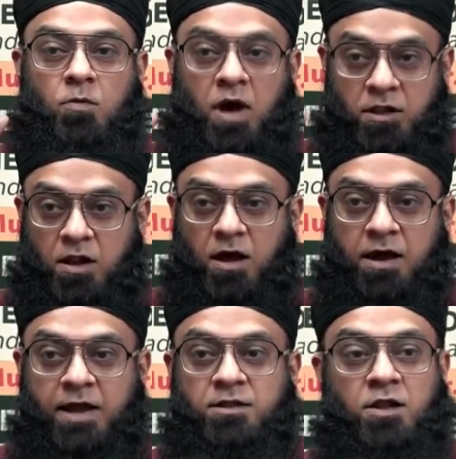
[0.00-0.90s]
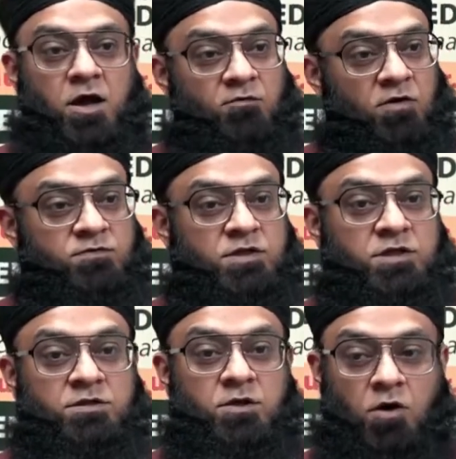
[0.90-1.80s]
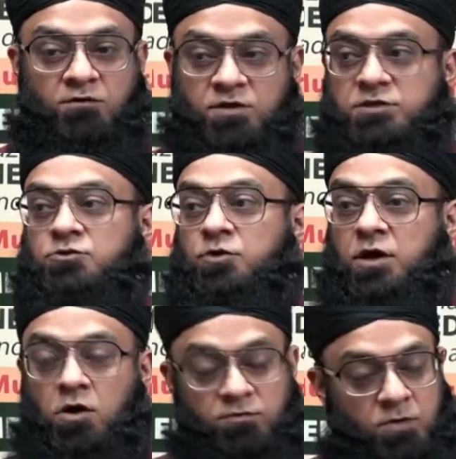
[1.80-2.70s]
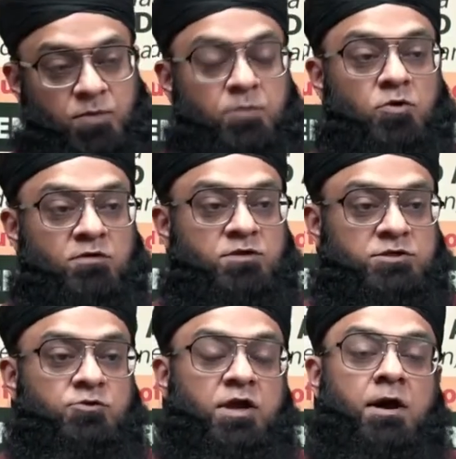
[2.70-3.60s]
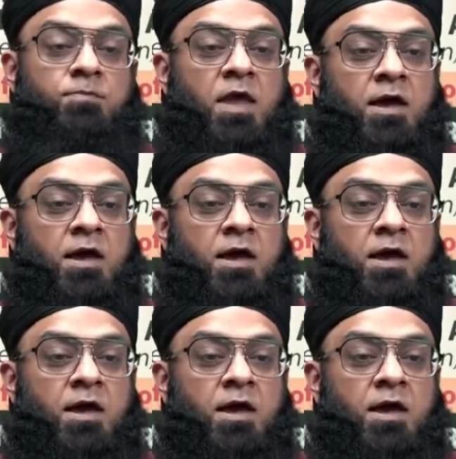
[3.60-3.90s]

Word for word: Allah and the love of of this dunya, of the people of this dunya.